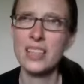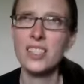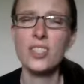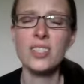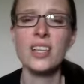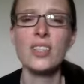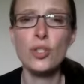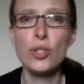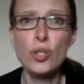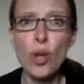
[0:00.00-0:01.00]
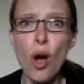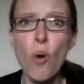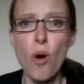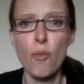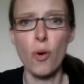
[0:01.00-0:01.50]
It's
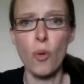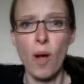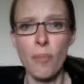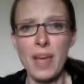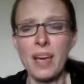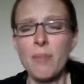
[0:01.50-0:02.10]
so overwhelming.